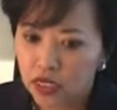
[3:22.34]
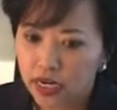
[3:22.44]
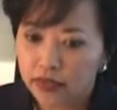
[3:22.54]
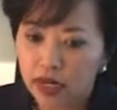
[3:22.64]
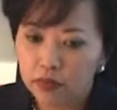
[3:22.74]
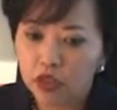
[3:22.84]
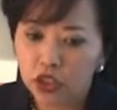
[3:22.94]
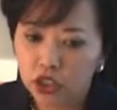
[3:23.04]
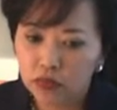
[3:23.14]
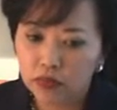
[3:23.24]

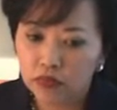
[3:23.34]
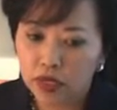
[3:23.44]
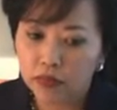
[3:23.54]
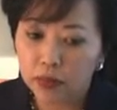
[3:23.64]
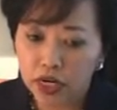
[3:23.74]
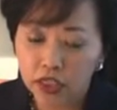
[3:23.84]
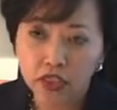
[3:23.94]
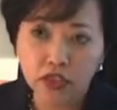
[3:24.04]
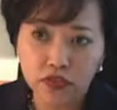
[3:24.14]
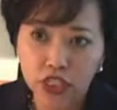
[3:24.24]
a
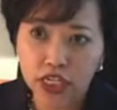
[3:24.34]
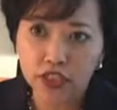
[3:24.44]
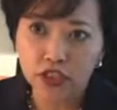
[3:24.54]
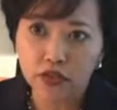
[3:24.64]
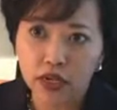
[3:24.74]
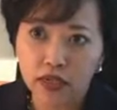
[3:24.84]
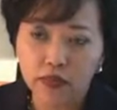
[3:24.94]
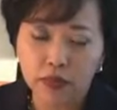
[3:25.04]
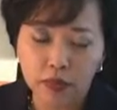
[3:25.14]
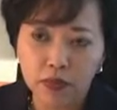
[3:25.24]
pioneer of change,
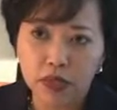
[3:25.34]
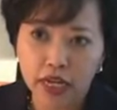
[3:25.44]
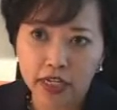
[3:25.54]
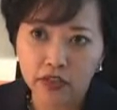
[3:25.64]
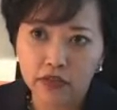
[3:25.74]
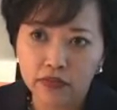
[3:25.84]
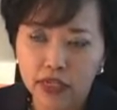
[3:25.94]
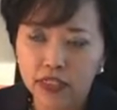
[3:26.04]
and I'm a planner,